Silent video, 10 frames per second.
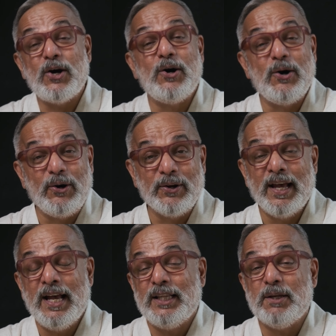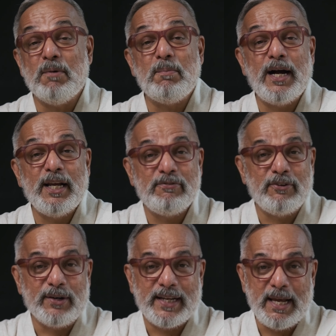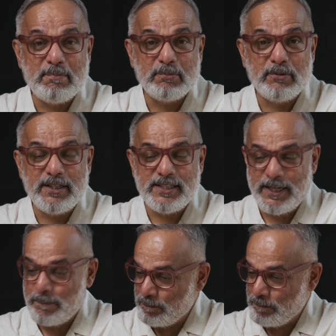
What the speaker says: on the camera capability.